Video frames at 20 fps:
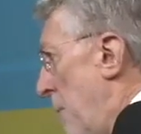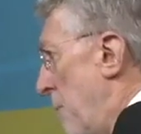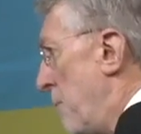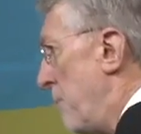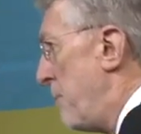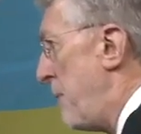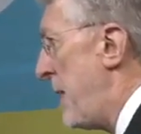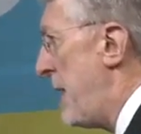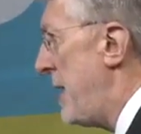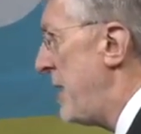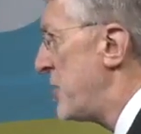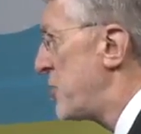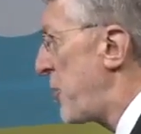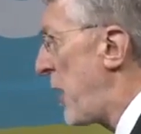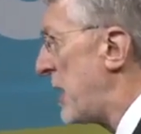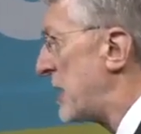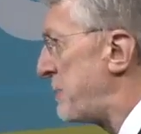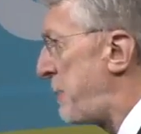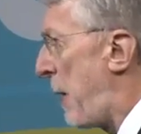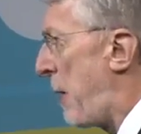Being
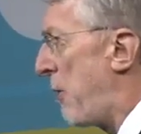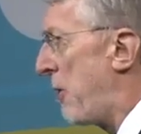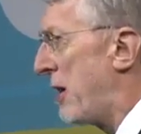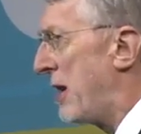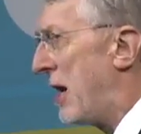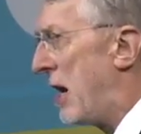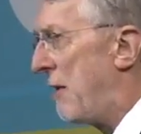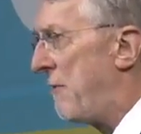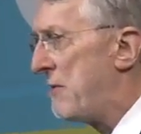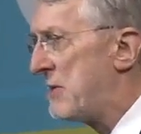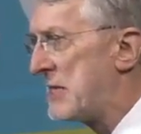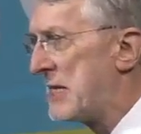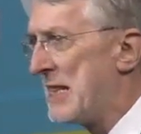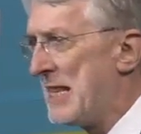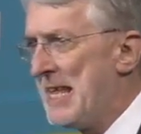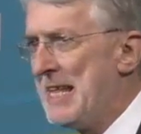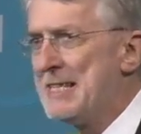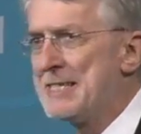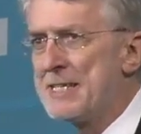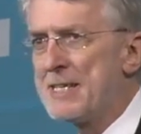transparent obviously
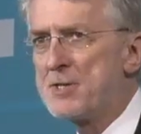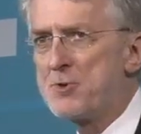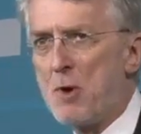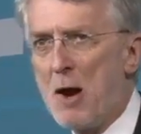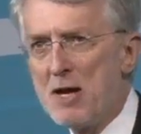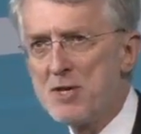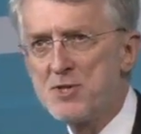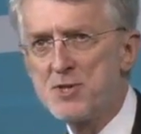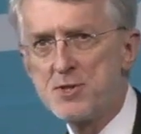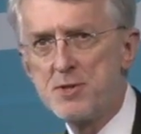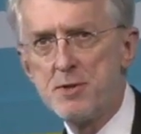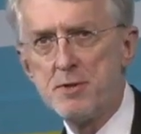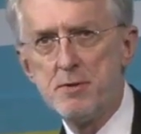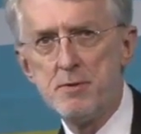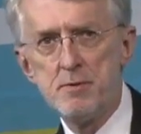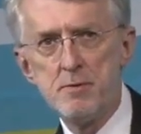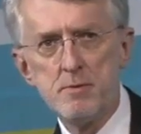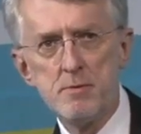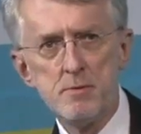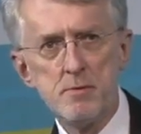leads to trust.
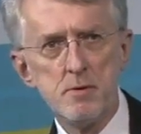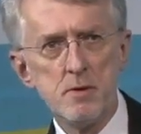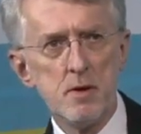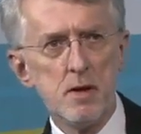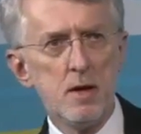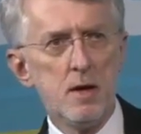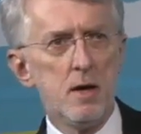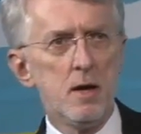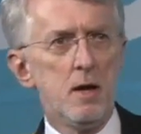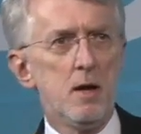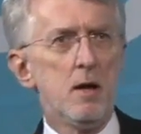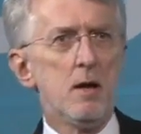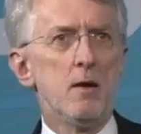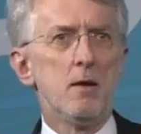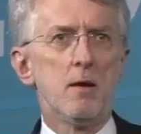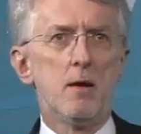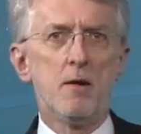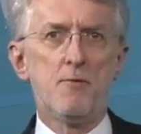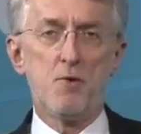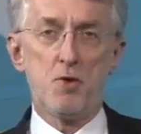
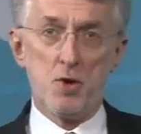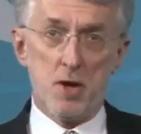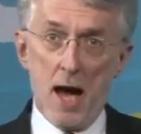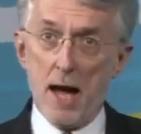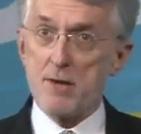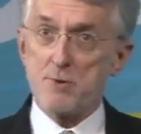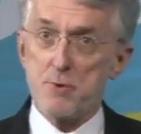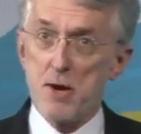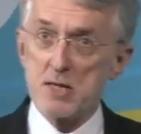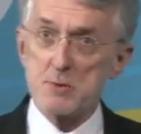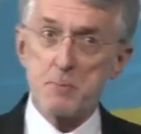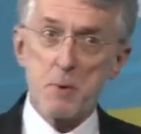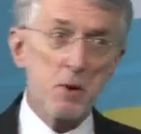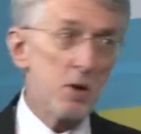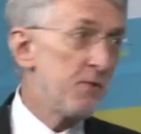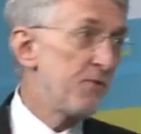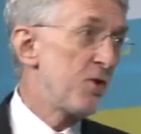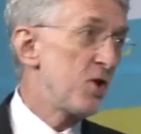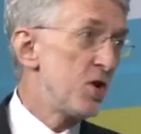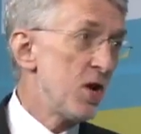If you're not
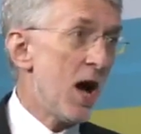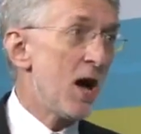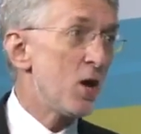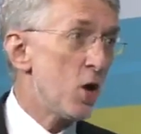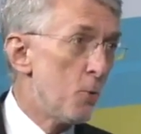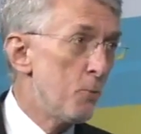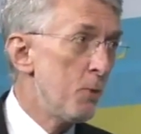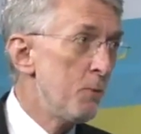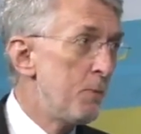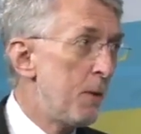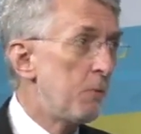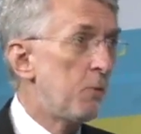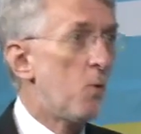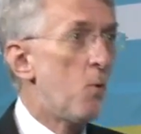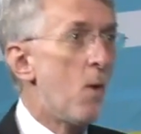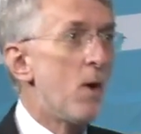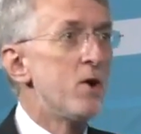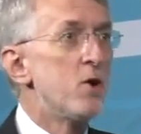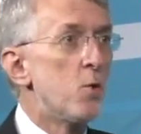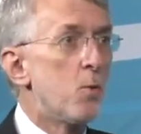transparent, if you're not open, people
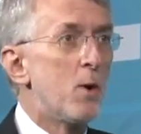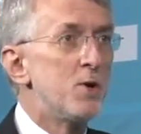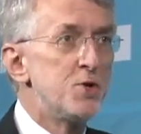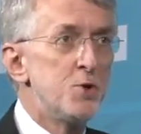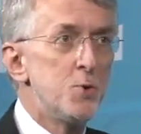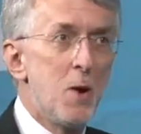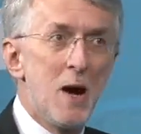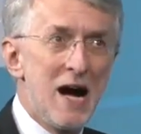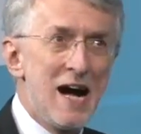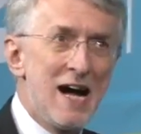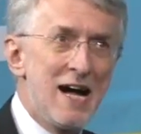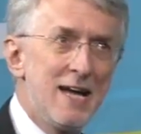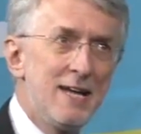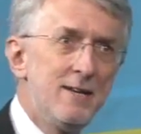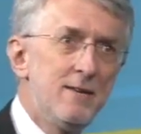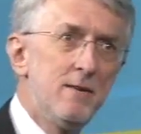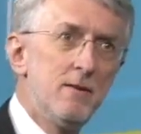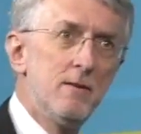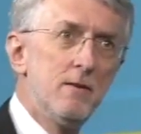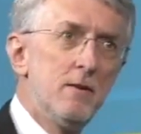wonder what you
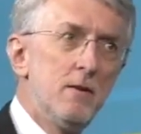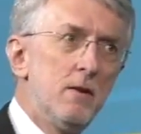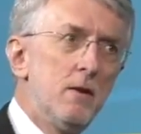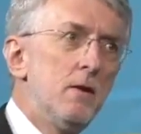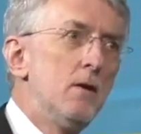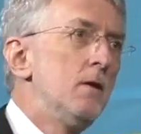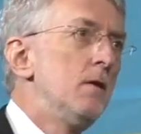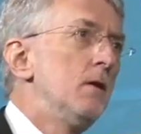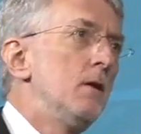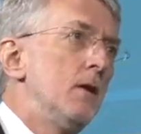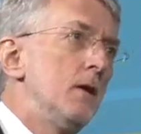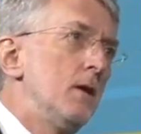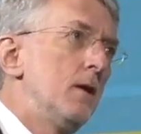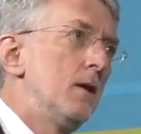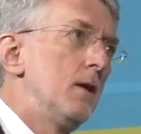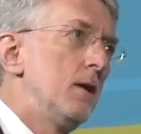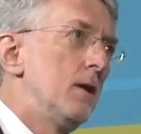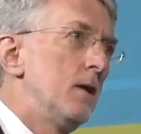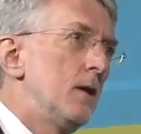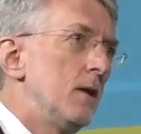hide.
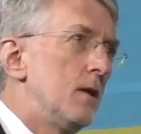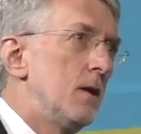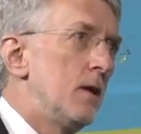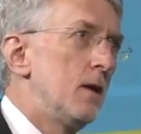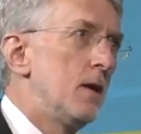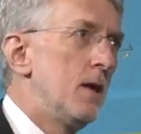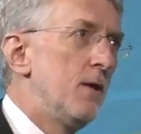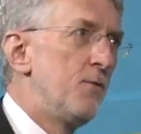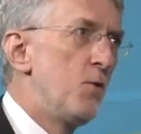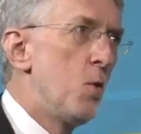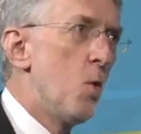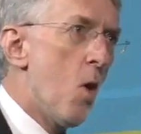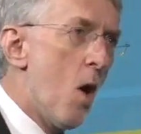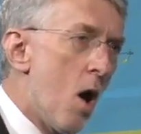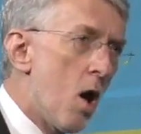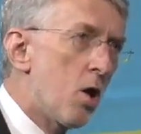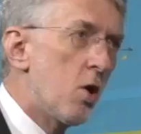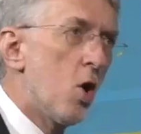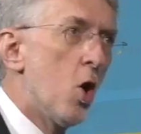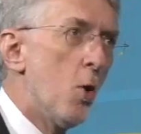If you
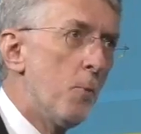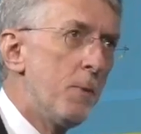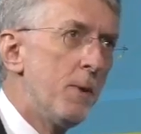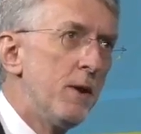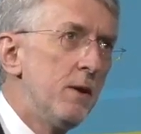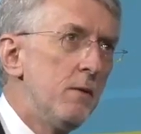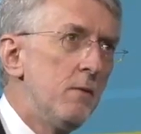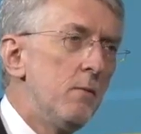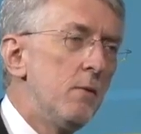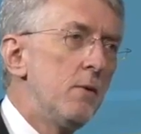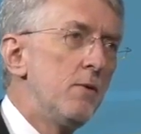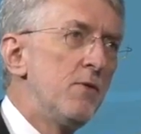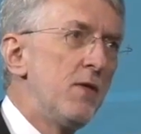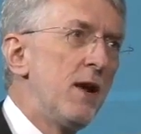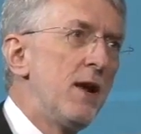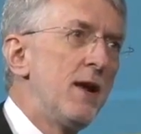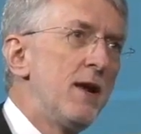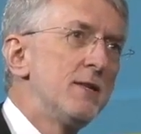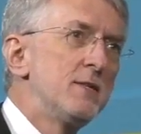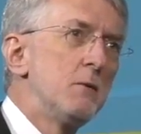are open,
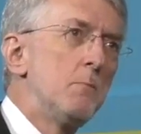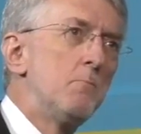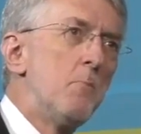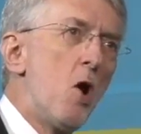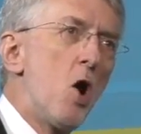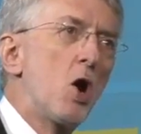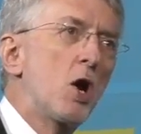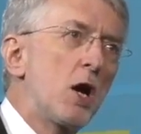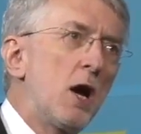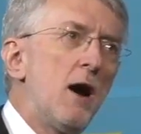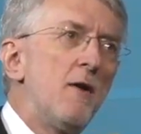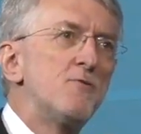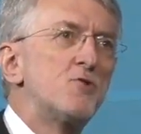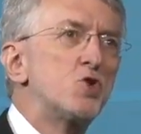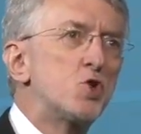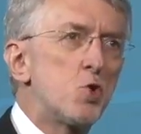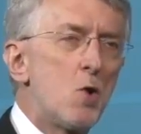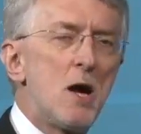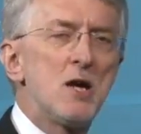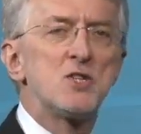then it is a mark of
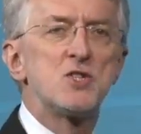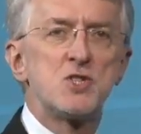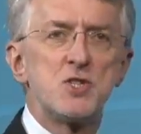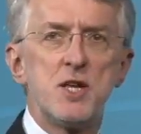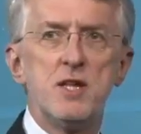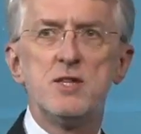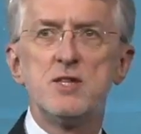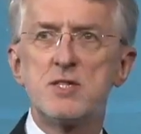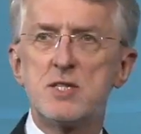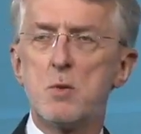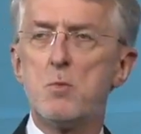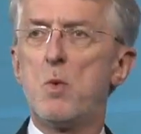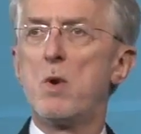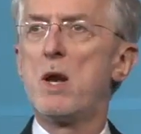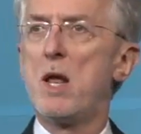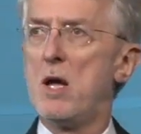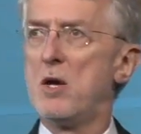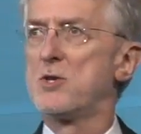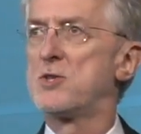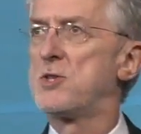trust in
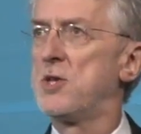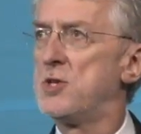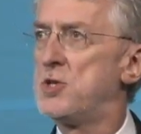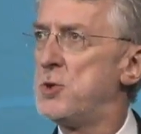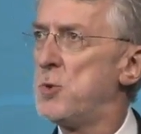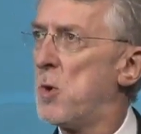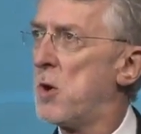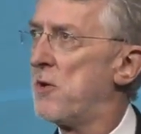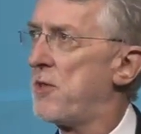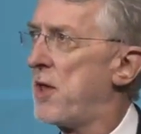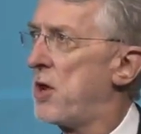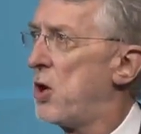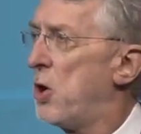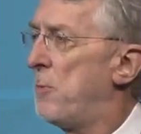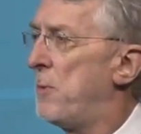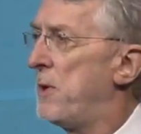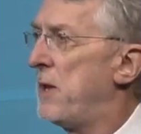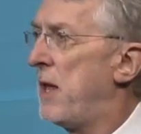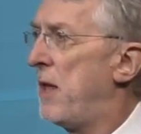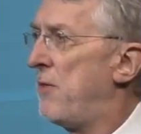someone else that you are that
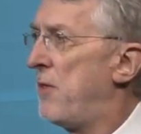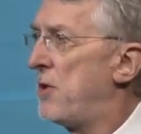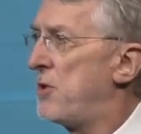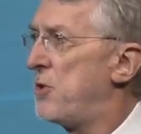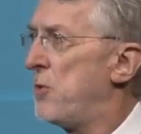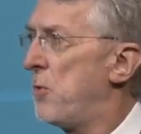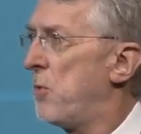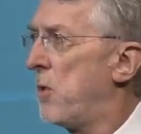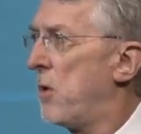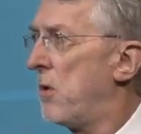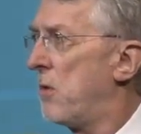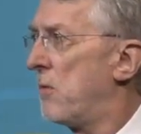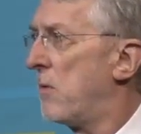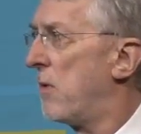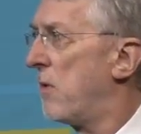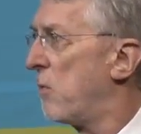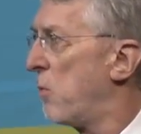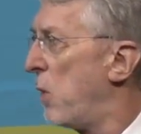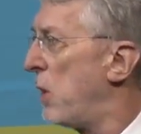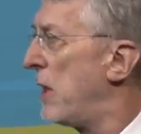open and that you
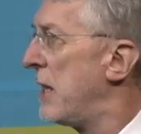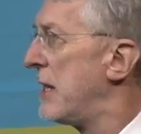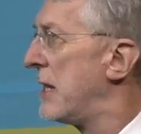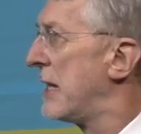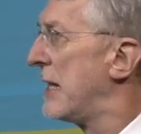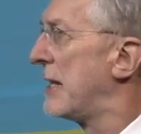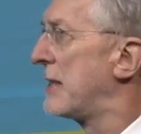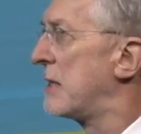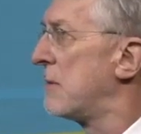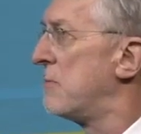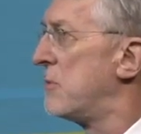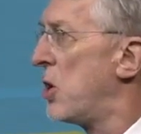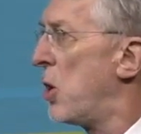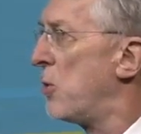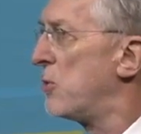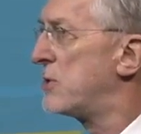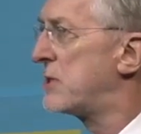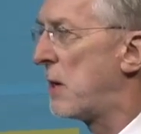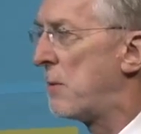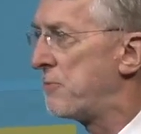are willing to let them
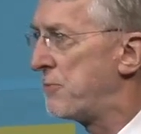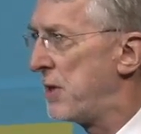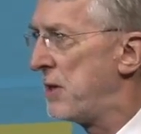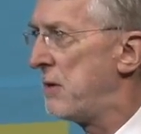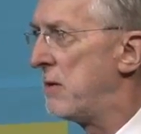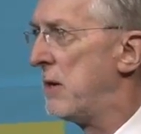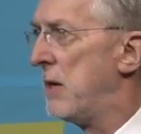know something.